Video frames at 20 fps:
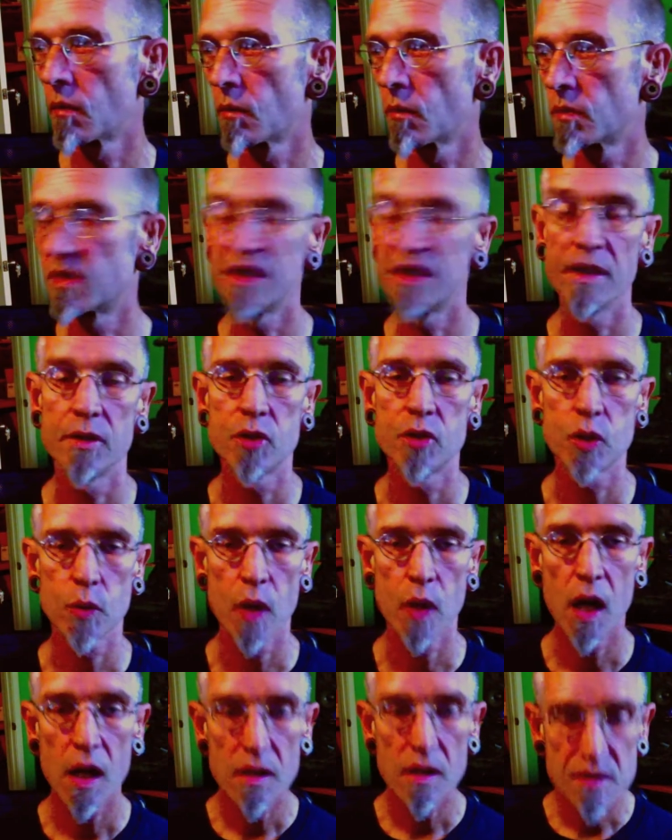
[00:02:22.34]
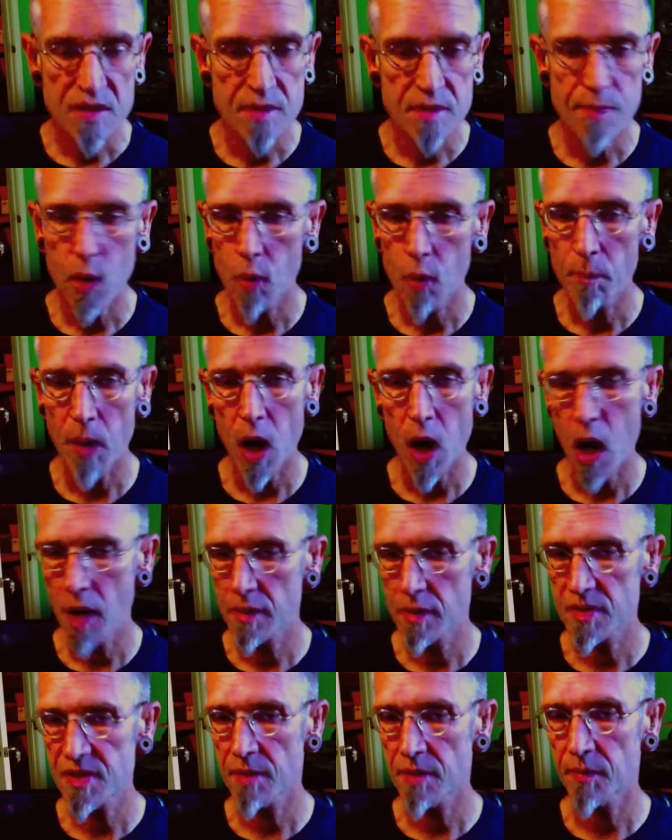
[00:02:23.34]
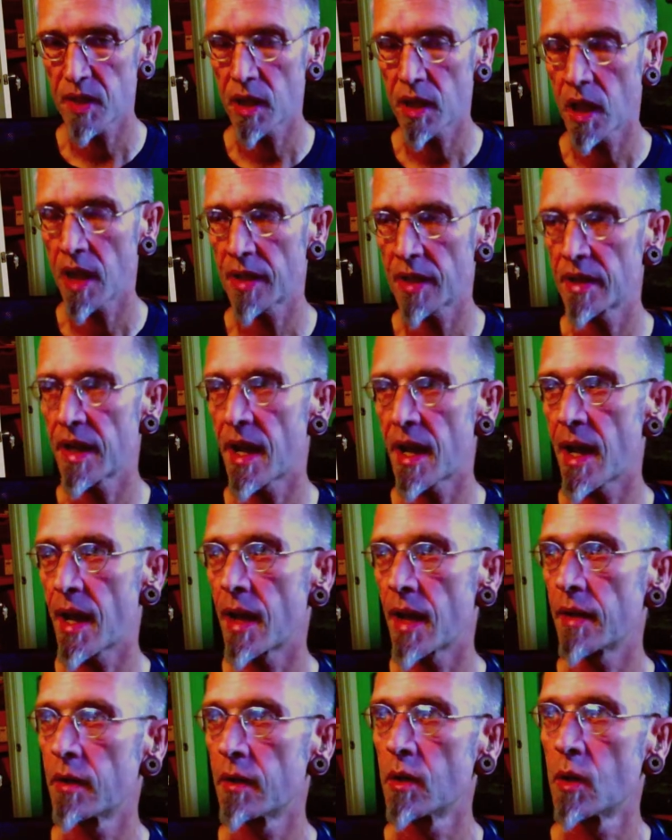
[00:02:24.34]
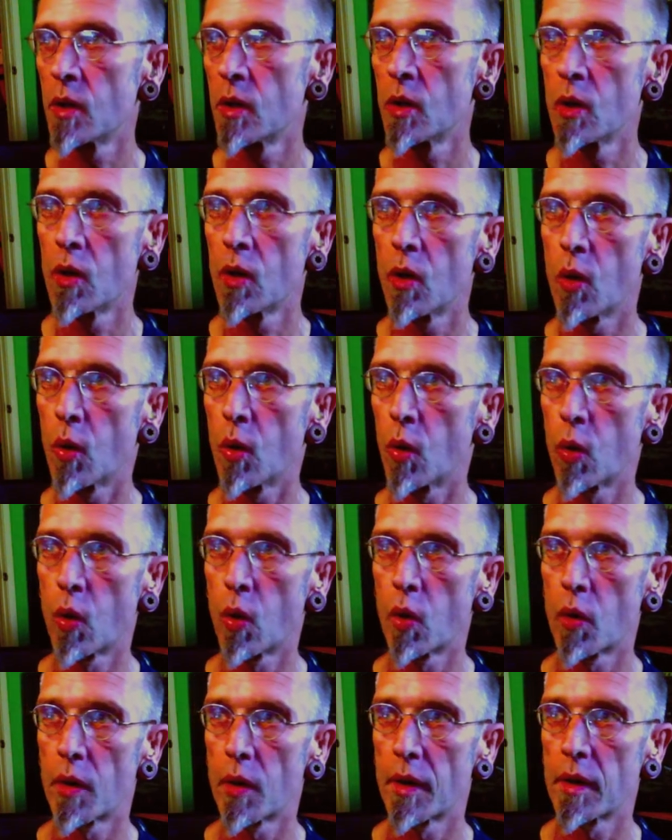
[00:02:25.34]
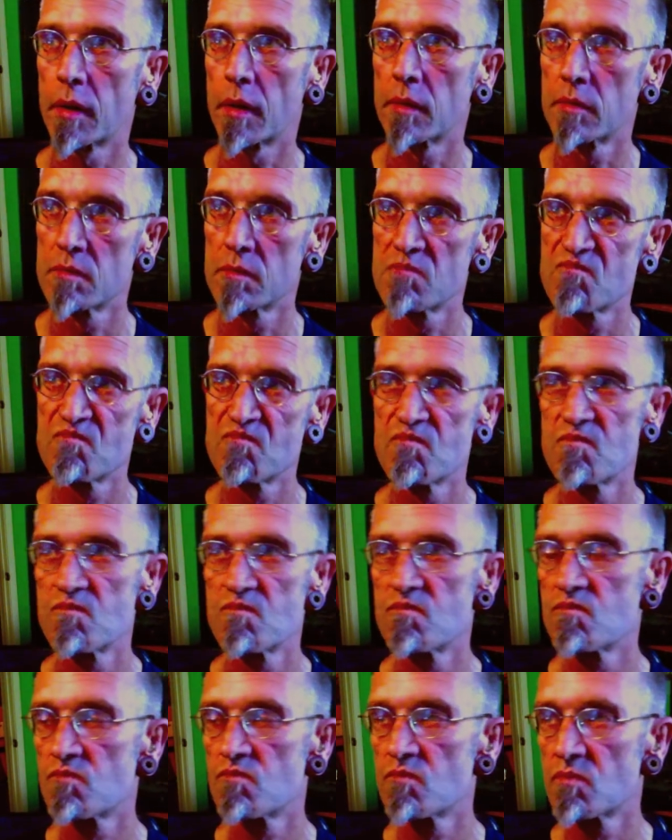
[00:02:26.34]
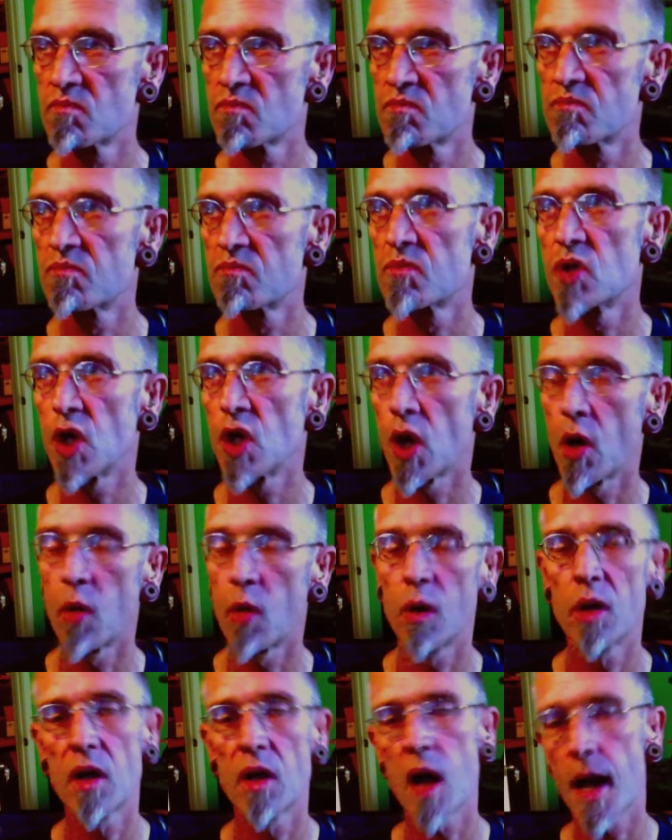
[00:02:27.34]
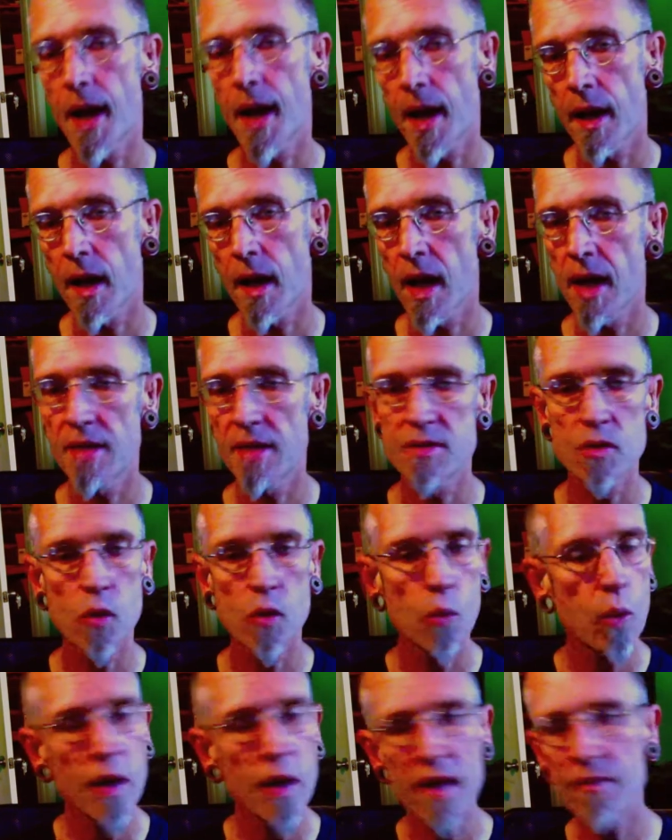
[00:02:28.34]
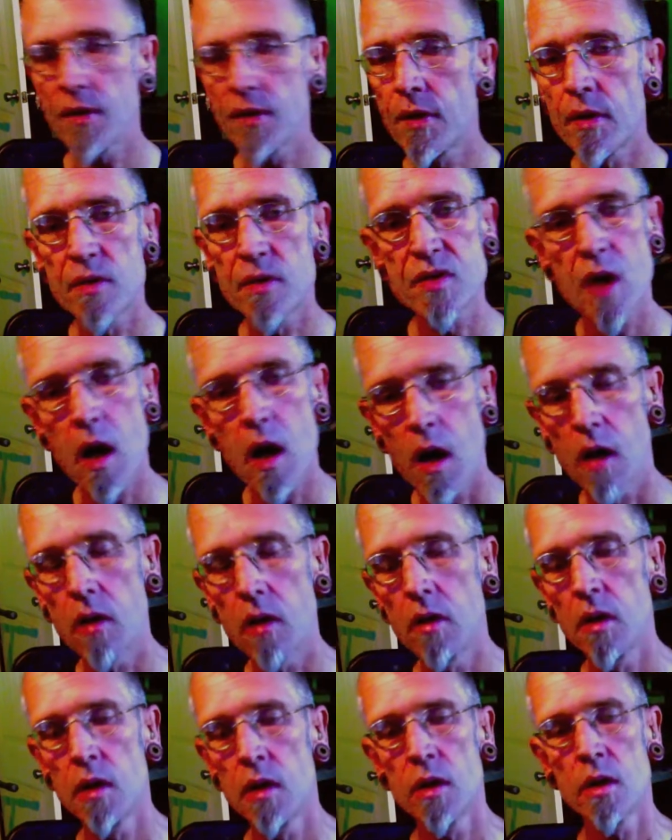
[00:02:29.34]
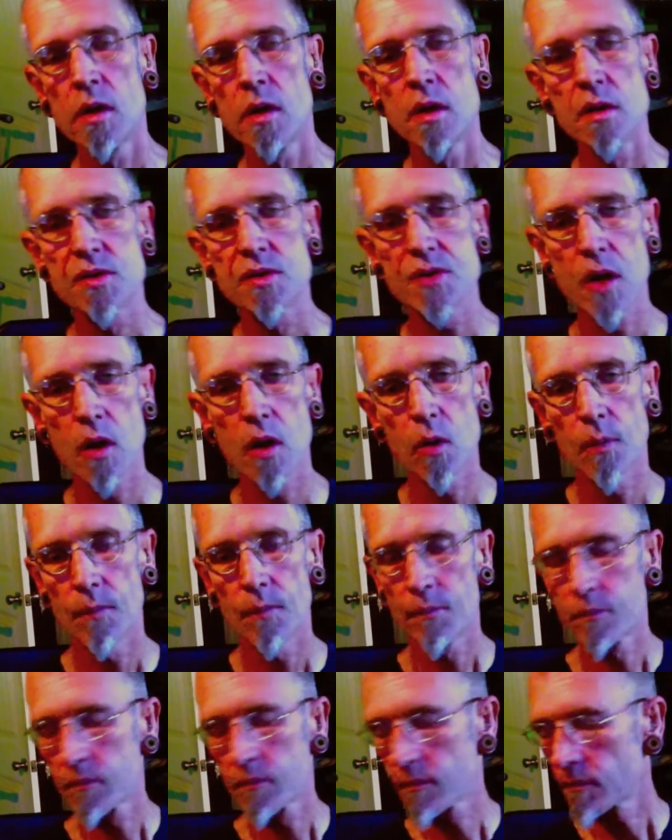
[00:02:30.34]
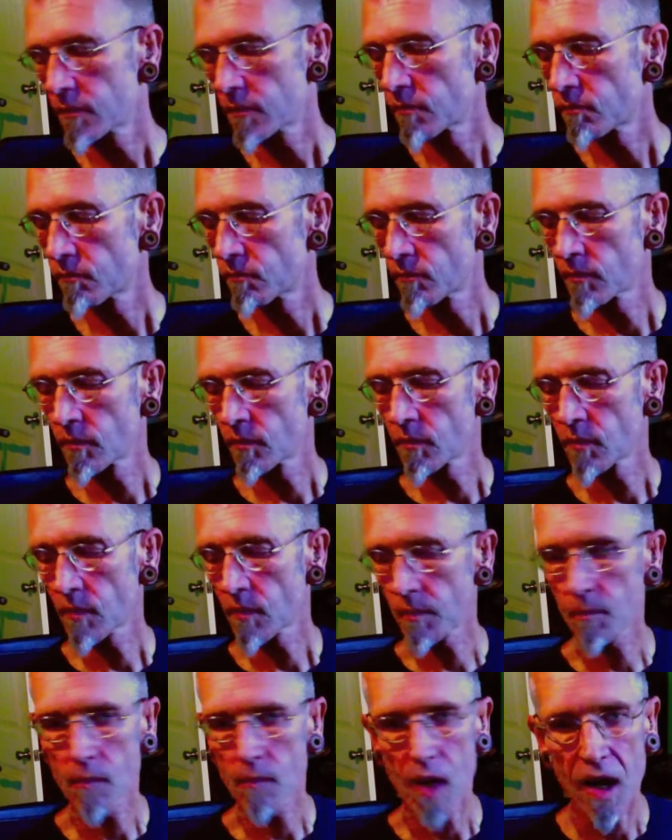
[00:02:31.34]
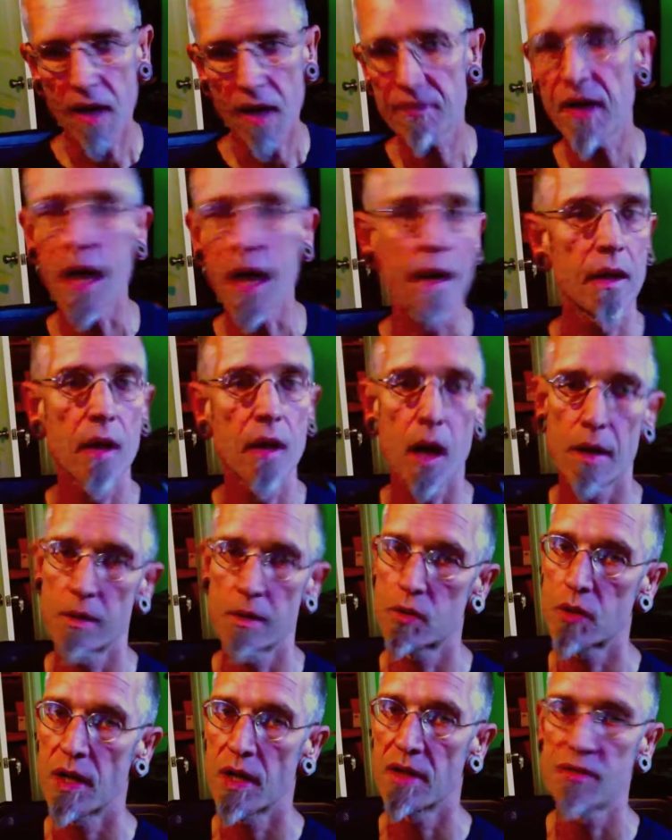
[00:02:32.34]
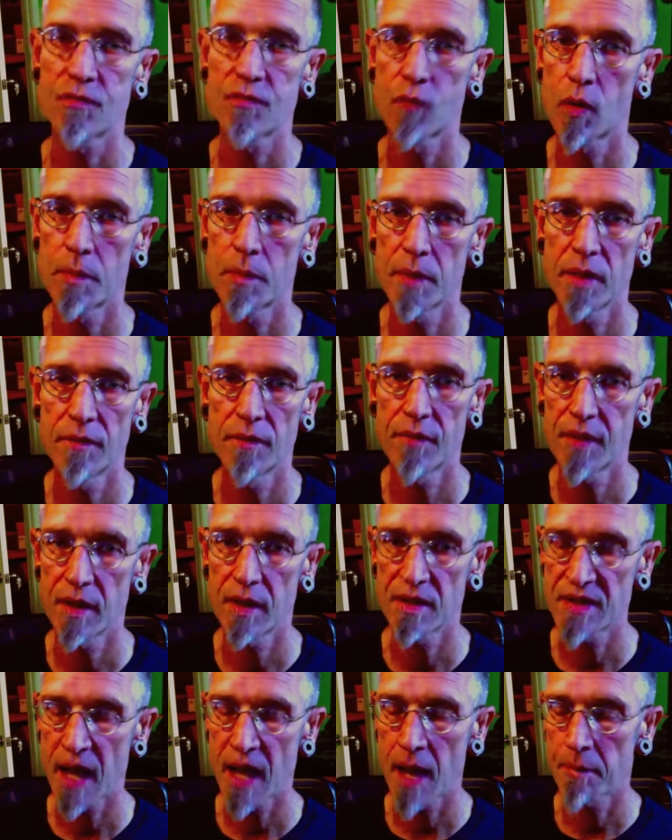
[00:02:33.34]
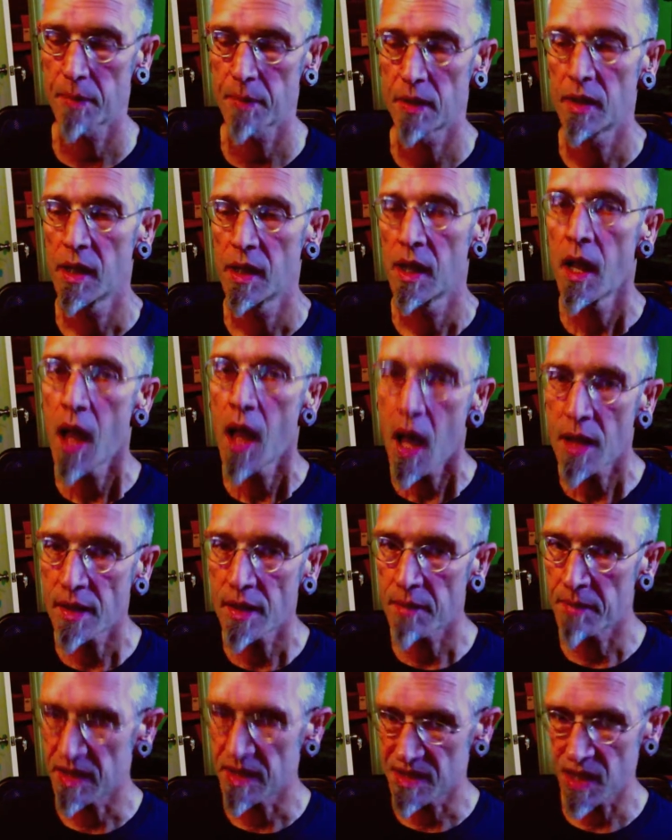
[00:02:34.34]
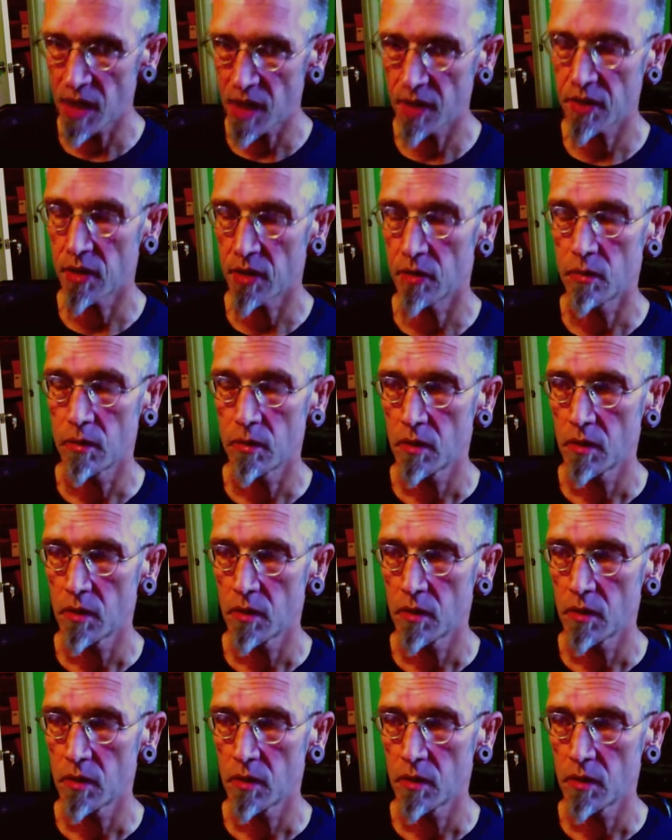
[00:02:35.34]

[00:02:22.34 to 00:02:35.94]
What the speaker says: did drugs, smoked pot or something like that, or, you know, got out of high school, whatever those are. So I've had a lot of transformative things happen. And let me tell you,